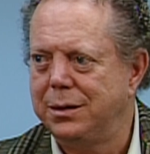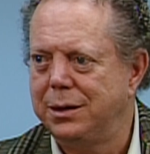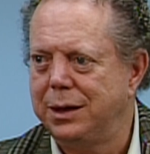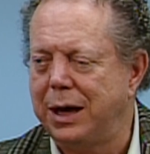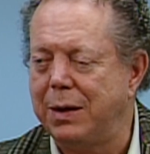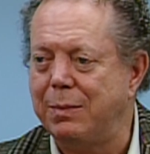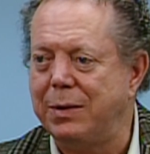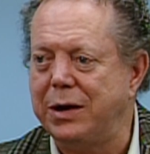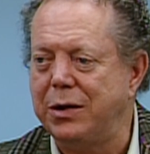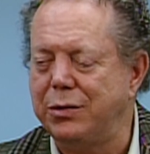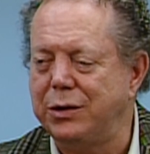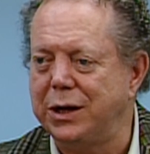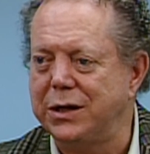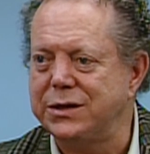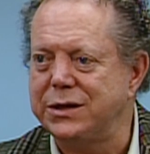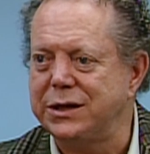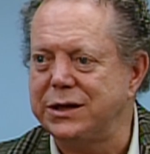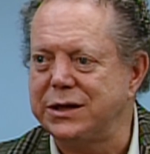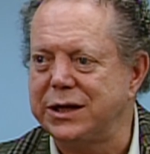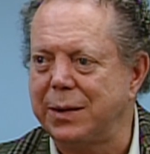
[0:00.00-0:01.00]
Anybody who
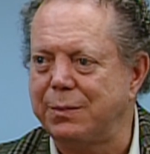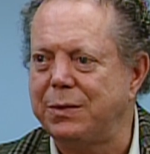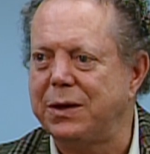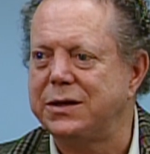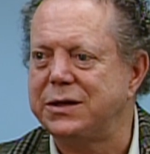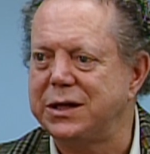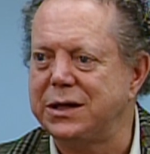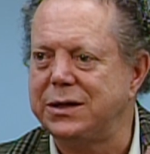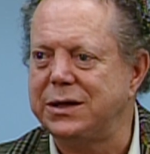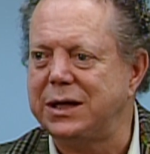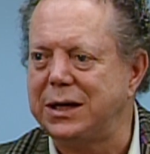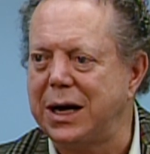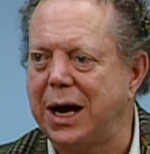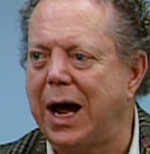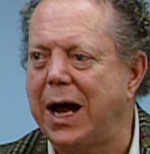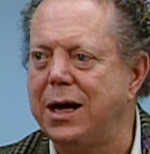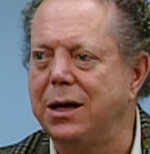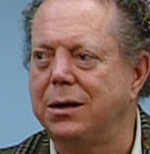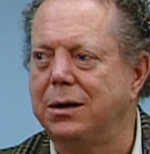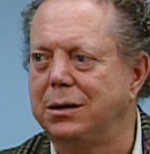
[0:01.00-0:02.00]
doesn't accept it's in
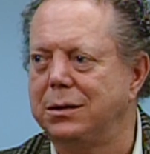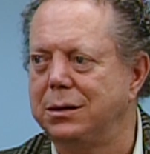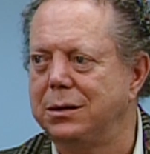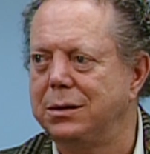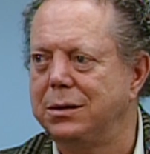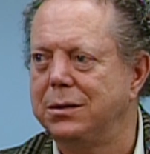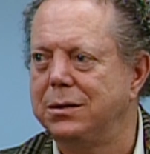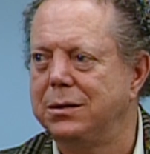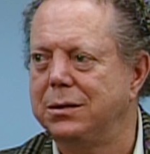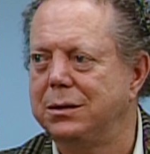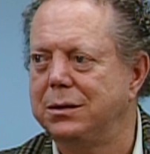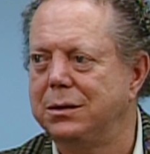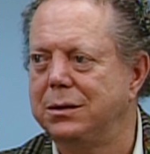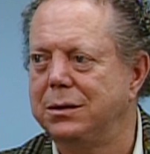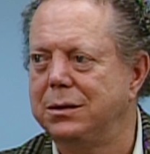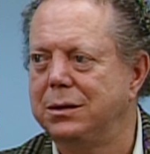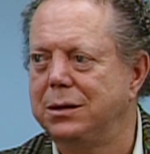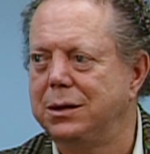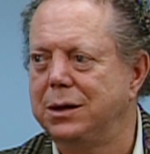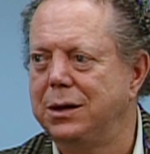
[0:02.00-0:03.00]
denial.
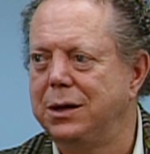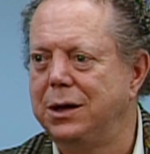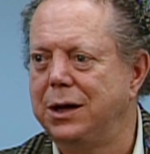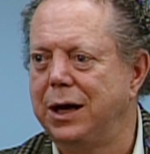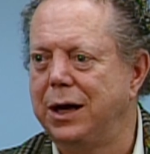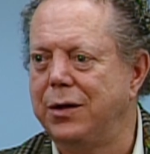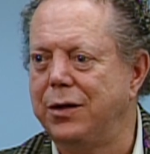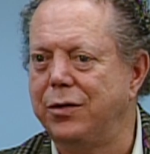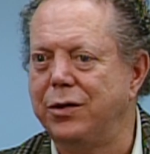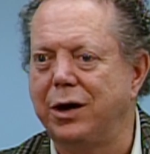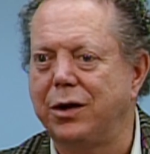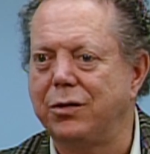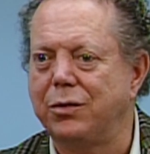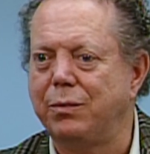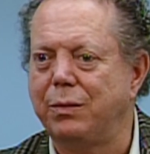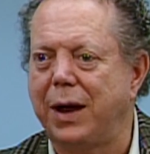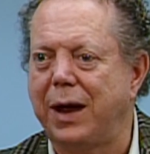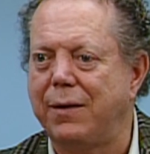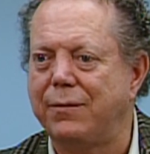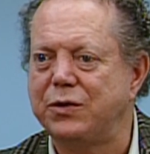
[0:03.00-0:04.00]
And they're not
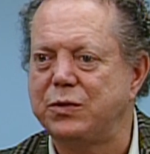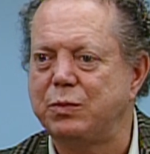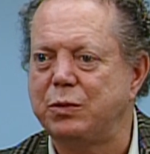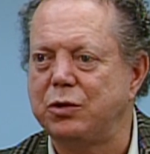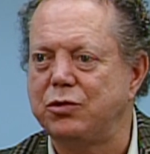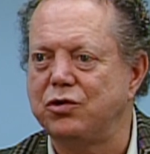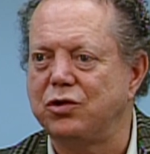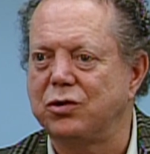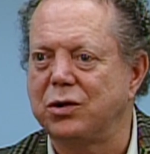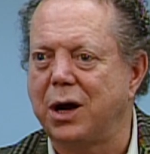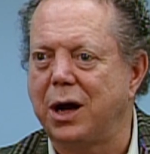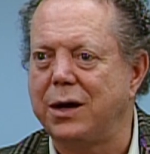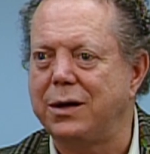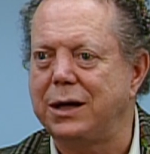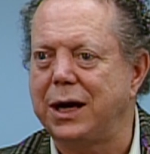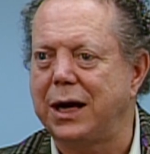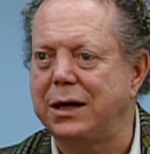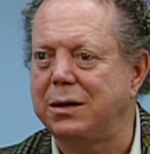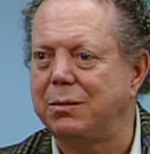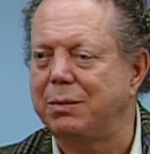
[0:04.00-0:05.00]
going to have spiritual
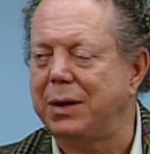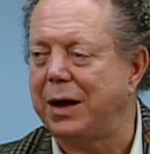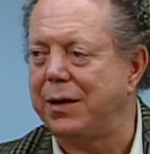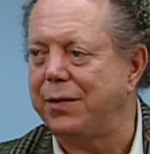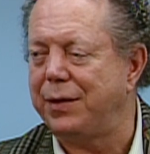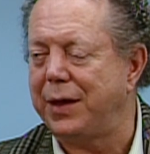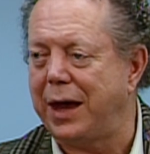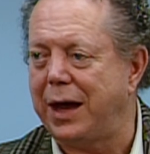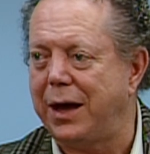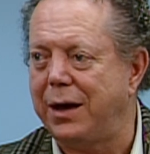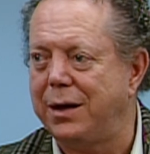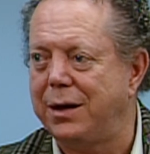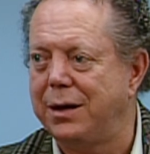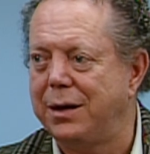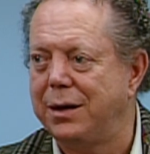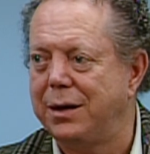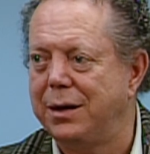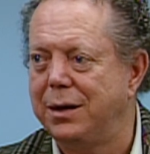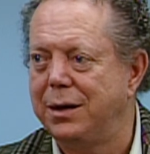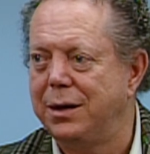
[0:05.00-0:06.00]
contact about that.
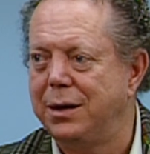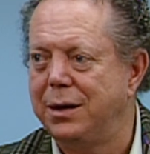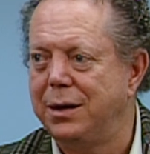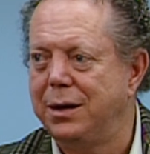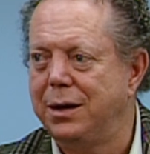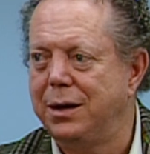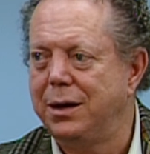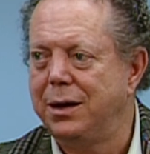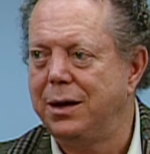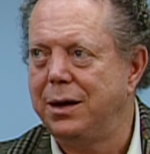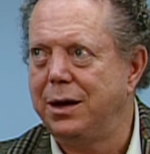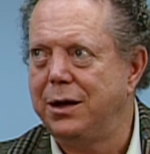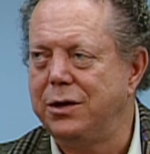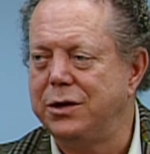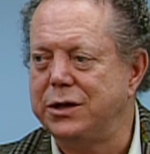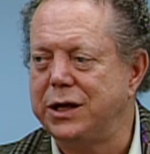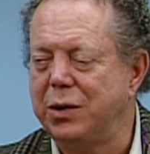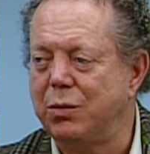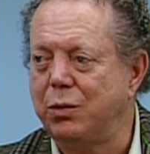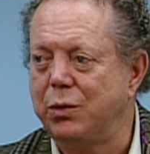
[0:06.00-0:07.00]
you
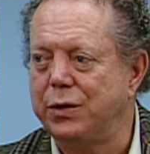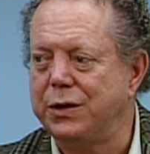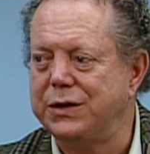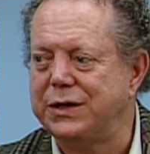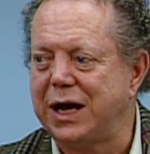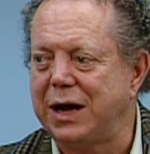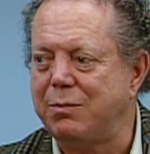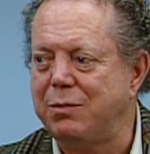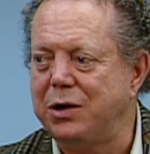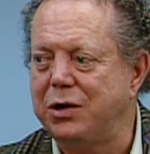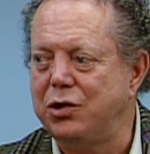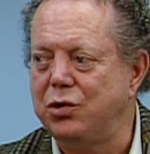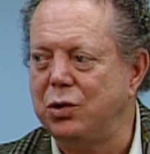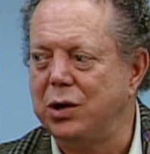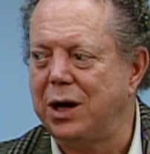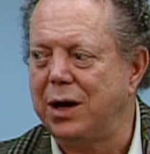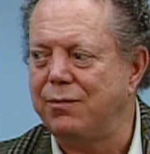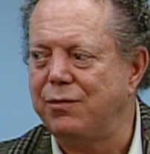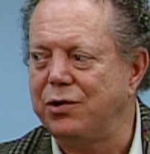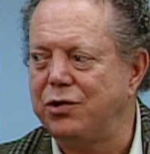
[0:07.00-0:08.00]
say, well, does that mean you
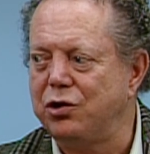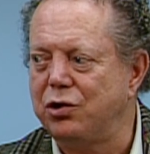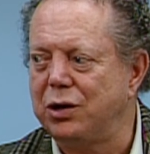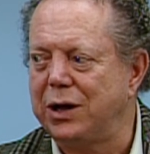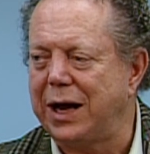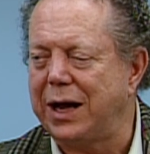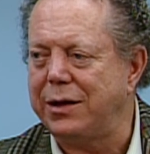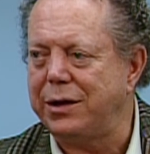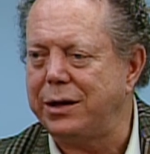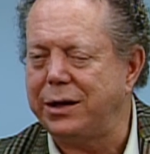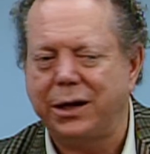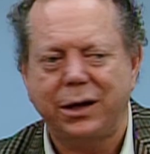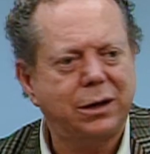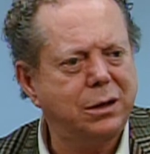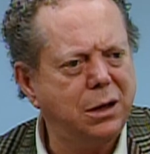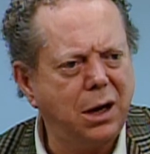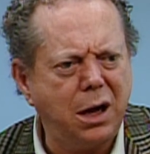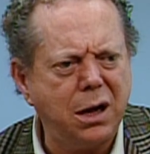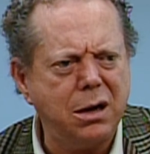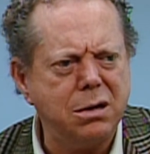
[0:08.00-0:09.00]
love it and you're glad they did it?
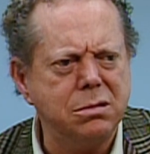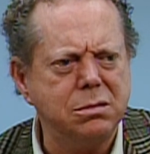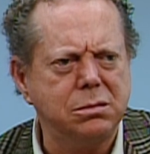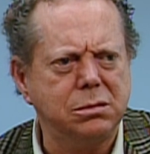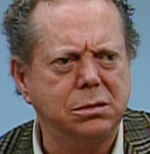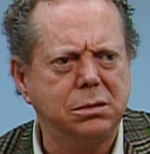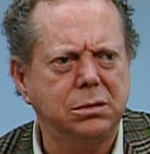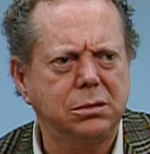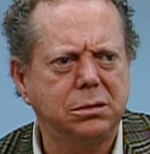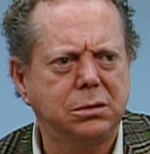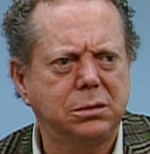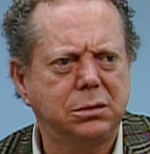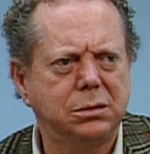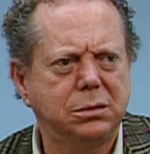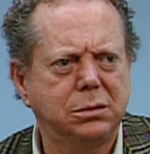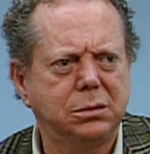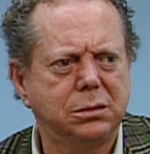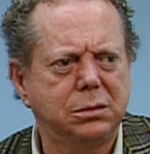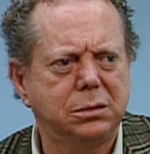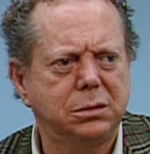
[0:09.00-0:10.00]
No.
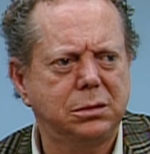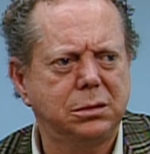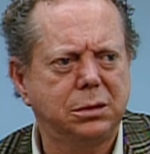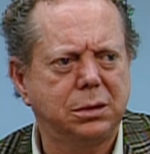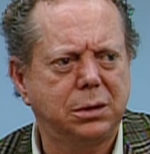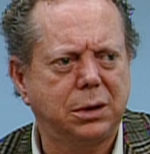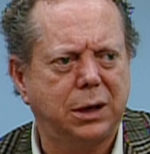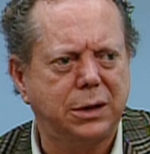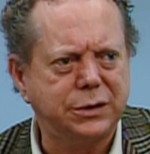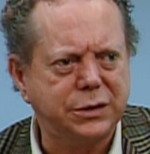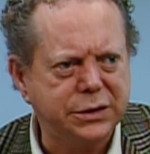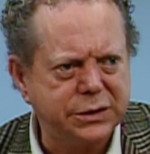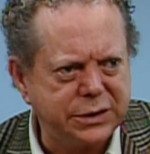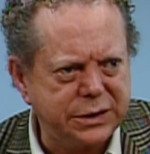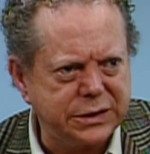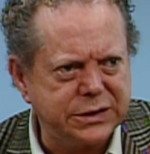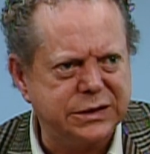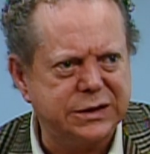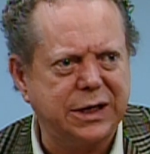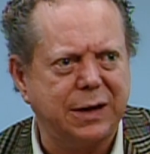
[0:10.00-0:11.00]
I just
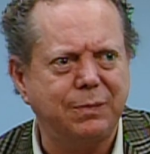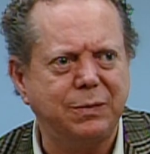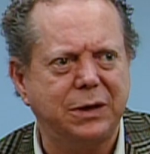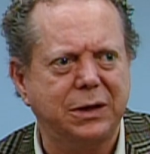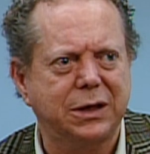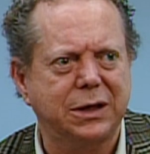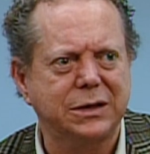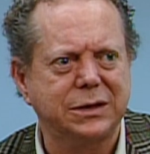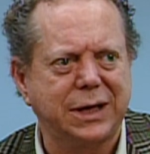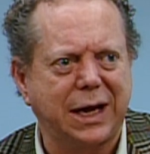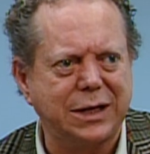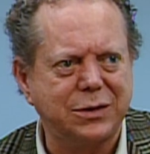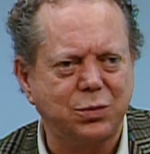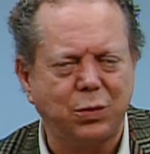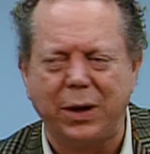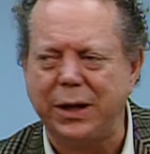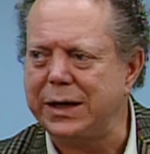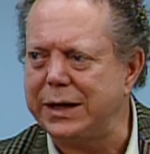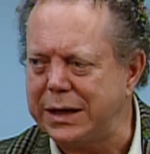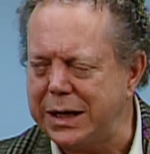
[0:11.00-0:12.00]
accept it because that's
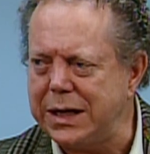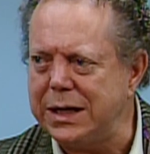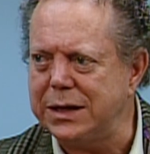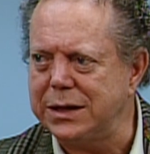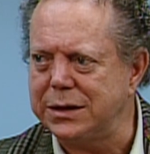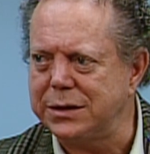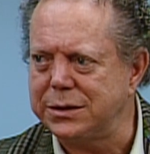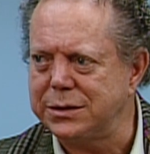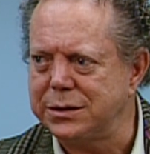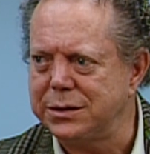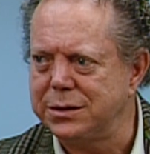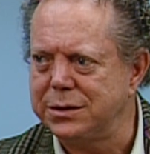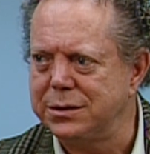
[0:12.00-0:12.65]
what it is.